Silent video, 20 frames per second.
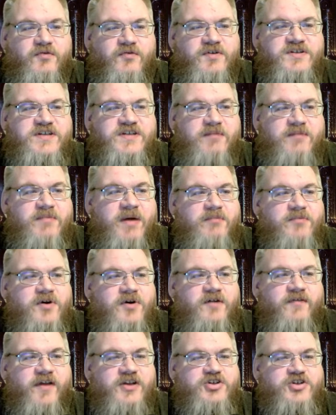was a
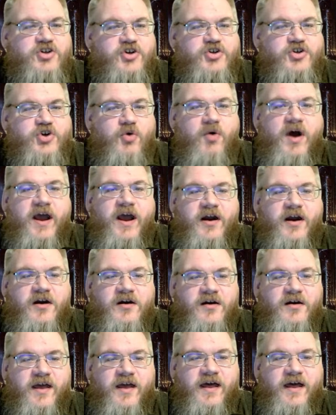member of a church choir,